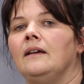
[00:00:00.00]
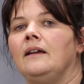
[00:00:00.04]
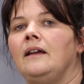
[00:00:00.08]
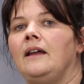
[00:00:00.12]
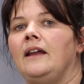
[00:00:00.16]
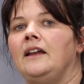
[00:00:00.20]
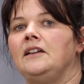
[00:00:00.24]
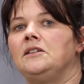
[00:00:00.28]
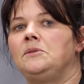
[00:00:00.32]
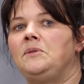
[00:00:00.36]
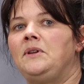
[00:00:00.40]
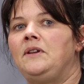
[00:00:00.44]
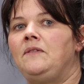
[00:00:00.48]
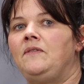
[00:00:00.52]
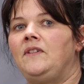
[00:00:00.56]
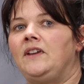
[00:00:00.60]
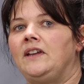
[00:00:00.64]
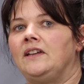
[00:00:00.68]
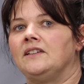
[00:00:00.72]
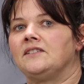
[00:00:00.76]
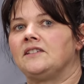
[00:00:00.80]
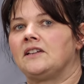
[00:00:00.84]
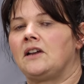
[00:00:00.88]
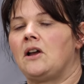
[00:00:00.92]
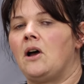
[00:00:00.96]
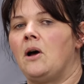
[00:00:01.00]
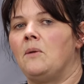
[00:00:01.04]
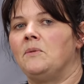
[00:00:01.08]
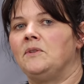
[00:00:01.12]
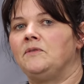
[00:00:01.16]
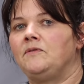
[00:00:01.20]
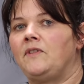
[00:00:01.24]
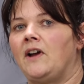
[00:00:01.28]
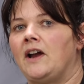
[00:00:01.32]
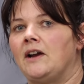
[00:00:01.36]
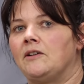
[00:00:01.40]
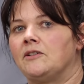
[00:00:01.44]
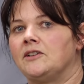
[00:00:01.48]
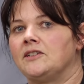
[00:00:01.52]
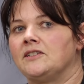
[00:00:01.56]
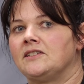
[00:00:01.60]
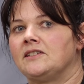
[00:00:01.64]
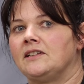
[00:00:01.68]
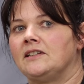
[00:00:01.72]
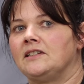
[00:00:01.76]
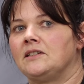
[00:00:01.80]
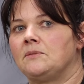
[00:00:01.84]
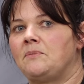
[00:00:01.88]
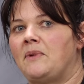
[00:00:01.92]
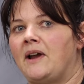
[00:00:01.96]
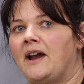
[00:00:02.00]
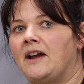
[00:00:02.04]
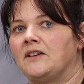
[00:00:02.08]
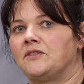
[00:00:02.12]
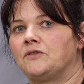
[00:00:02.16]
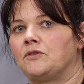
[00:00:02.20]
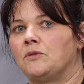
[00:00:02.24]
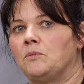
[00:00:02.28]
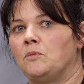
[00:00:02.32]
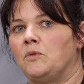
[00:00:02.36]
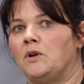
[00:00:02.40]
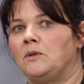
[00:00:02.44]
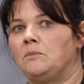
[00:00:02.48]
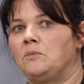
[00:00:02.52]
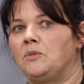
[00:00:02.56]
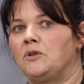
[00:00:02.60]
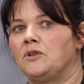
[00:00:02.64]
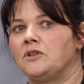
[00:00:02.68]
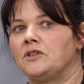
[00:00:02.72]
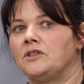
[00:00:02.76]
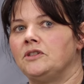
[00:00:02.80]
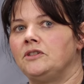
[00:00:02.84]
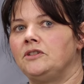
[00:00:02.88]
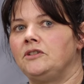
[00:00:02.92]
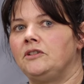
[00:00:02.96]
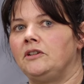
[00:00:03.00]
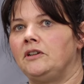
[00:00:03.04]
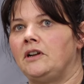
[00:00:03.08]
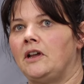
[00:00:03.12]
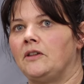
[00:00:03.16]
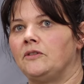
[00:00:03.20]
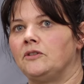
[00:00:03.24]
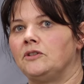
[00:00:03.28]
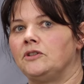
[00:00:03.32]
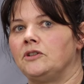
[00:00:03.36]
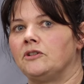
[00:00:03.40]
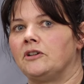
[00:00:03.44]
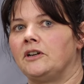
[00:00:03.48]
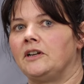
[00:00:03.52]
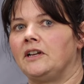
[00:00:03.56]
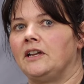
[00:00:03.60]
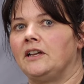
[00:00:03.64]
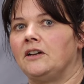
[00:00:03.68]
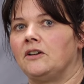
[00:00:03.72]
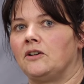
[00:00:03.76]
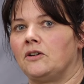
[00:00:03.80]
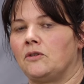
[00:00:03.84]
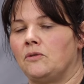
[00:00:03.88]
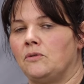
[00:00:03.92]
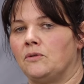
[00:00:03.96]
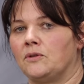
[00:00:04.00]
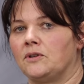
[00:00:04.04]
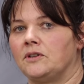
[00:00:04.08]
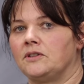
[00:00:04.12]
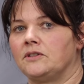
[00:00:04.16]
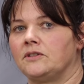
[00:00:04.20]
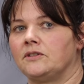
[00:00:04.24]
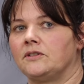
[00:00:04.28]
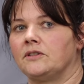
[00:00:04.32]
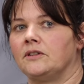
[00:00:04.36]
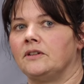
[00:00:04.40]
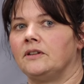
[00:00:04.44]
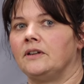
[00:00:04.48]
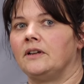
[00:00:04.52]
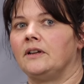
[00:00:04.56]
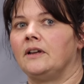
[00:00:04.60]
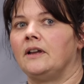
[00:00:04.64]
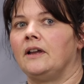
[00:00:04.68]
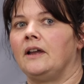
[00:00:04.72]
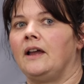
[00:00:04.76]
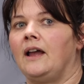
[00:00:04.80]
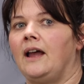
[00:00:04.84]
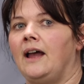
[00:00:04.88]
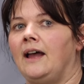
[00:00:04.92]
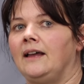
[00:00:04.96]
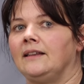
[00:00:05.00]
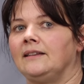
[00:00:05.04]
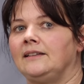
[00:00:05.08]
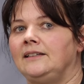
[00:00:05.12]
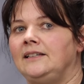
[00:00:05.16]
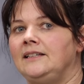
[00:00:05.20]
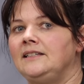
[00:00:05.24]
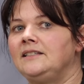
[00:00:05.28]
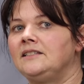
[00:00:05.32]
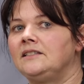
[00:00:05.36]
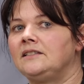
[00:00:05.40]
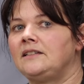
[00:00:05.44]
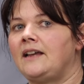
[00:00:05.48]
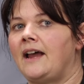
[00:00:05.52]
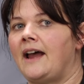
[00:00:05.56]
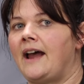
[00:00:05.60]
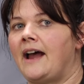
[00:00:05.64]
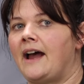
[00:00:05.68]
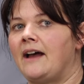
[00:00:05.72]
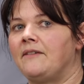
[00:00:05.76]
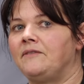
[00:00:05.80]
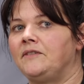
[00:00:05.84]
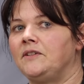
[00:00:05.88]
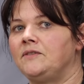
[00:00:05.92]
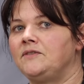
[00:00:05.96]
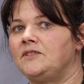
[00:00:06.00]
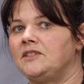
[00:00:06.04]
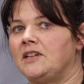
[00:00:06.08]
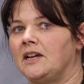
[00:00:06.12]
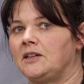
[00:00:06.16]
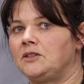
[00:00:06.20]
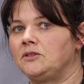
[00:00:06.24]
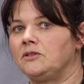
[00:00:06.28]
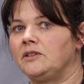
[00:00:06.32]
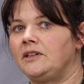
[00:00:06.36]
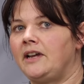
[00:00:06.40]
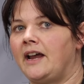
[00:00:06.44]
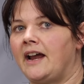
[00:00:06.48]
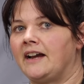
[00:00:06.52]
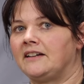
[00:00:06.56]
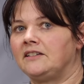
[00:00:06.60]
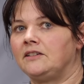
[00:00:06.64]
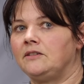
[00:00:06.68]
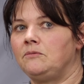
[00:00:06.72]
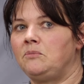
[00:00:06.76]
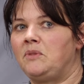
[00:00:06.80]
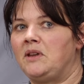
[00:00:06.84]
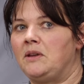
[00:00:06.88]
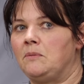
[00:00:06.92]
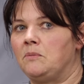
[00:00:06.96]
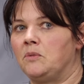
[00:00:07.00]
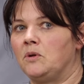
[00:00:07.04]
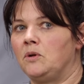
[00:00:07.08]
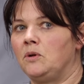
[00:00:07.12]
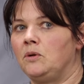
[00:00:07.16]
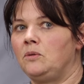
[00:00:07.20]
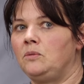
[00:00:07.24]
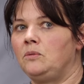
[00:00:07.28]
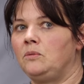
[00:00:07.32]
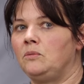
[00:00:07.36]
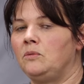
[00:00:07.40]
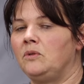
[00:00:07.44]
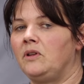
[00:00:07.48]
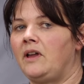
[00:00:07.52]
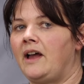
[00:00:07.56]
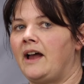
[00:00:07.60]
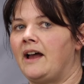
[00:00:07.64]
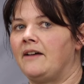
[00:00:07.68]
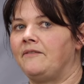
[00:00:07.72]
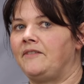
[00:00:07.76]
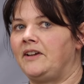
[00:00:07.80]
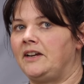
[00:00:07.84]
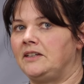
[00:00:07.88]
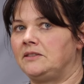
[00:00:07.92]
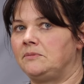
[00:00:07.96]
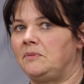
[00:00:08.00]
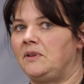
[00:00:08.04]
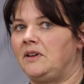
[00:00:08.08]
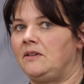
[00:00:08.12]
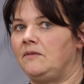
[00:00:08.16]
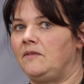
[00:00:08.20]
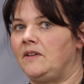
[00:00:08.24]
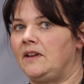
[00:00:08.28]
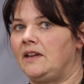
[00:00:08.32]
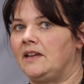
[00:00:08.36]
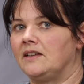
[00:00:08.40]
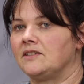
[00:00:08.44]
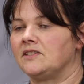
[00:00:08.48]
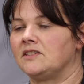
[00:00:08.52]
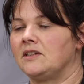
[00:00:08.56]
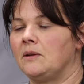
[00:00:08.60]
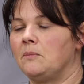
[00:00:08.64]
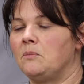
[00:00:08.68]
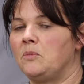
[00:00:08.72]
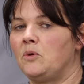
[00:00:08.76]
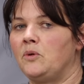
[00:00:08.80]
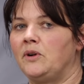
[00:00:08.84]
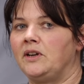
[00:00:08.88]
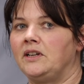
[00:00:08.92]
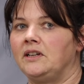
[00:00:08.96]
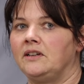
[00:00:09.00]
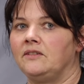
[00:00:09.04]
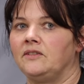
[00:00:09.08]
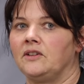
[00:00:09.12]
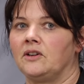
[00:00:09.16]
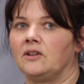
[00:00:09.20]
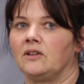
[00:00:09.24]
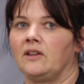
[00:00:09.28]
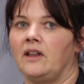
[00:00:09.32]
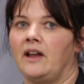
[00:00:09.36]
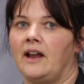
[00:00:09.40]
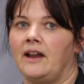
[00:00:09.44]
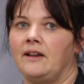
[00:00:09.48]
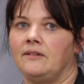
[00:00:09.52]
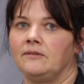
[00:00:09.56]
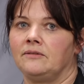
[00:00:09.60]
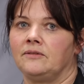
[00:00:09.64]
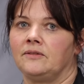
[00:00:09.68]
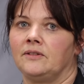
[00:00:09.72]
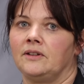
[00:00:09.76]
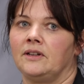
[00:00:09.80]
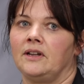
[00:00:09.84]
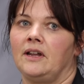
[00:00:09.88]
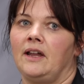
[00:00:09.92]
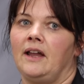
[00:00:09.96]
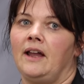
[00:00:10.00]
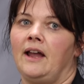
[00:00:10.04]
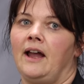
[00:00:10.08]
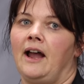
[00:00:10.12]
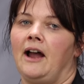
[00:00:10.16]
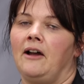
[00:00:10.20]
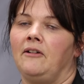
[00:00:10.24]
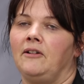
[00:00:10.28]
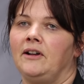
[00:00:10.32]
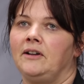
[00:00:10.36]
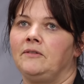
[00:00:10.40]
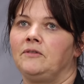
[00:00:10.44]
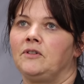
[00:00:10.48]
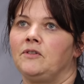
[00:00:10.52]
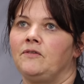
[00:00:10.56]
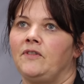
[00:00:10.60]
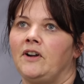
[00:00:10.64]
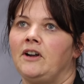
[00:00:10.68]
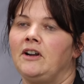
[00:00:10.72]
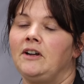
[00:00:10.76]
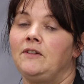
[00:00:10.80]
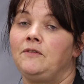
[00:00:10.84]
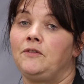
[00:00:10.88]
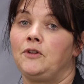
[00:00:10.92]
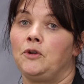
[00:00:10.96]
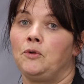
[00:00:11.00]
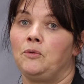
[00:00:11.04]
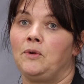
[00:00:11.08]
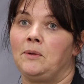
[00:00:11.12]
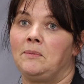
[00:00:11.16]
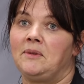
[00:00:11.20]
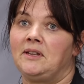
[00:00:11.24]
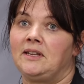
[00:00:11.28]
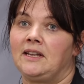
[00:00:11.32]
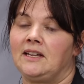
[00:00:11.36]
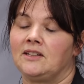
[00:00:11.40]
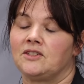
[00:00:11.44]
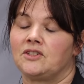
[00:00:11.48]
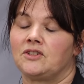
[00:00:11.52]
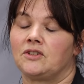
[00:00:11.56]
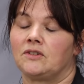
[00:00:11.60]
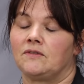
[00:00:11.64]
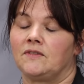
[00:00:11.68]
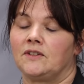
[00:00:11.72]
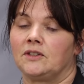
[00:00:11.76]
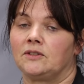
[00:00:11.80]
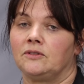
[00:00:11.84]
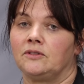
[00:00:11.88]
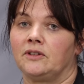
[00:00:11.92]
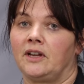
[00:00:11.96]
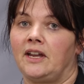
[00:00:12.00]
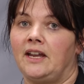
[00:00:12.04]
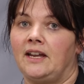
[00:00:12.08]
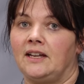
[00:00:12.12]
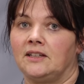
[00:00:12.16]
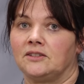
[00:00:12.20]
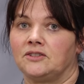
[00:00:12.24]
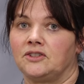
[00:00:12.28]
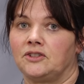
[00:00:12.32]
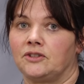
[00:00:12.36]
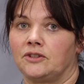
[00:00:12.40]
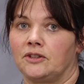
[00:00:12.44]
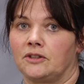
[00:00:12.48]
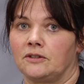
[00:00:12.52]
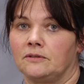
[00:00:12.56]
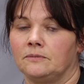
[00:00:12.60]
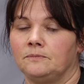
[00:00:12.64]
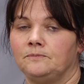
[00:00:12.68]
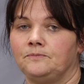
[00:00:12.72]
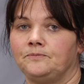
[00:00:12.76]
HPV is a common virus that is passed from one person to another during intercourse. At least half of sexually active people will have HPV at some point in their life. However, very few women get cervical cancer.